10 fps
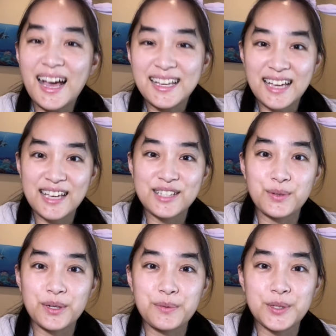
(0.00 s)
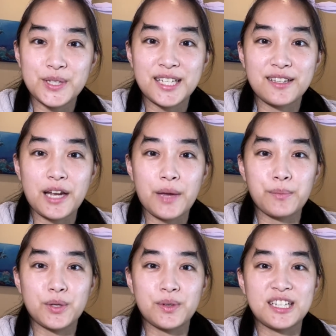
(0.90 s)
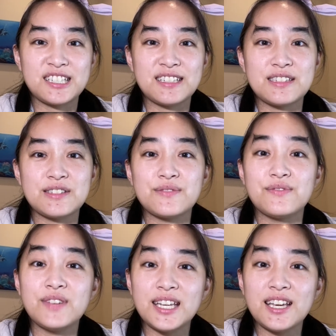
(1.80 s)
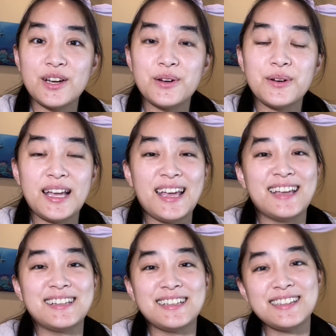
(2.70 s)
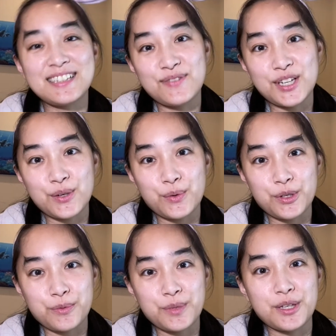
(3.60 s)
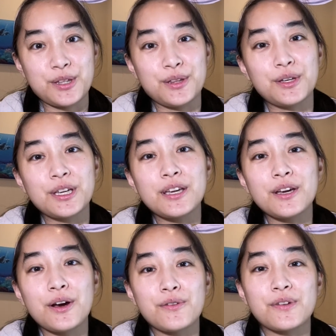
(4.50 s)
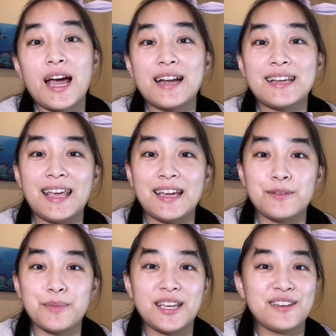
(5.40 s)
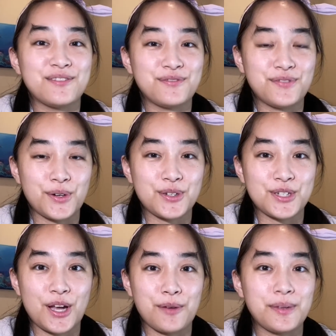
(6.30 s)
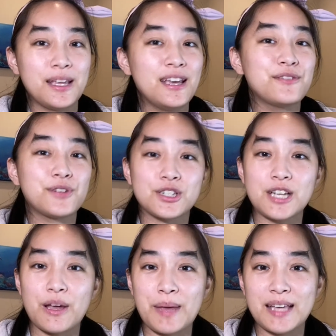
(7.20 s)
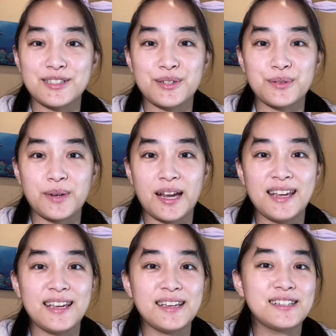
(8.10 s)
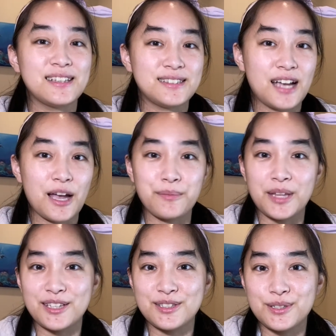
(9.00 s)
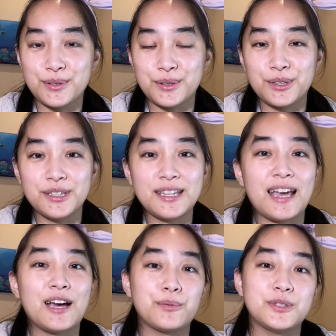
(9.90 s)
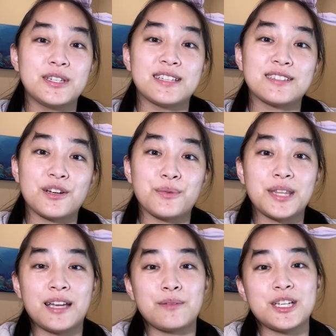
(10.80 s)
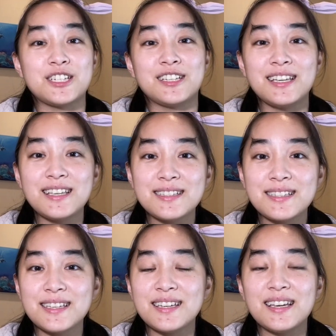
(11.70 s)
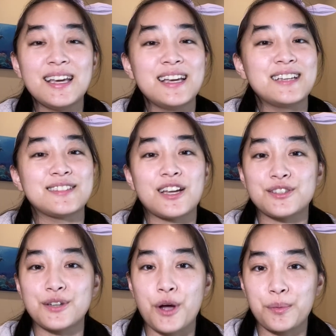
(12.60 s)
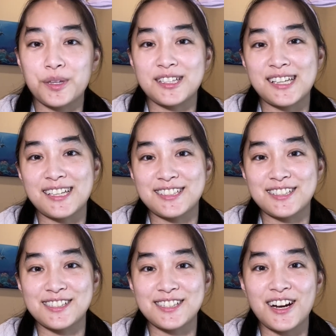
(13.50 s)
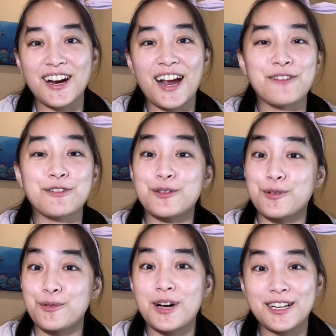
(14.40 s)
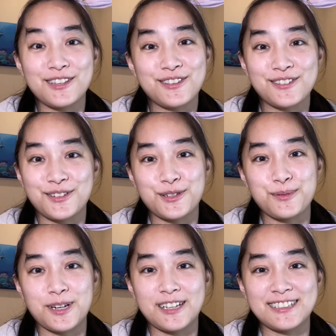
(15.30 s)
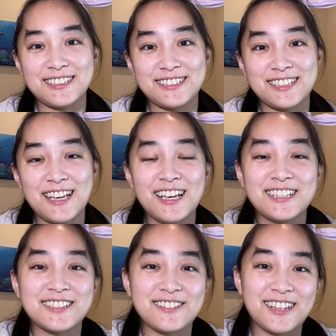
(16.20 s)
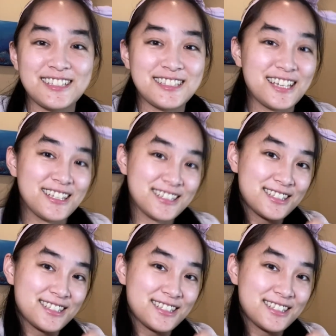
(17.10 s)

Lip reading: Hi guys, welcome to another Emii Creations video, and in this video we're going to be looking over how to animate in Photoshop. Photoshop has a great timeline tool that helps you get started with animation easy. It's not too complicated to start, and we're going to walk you through the whole process. So let's get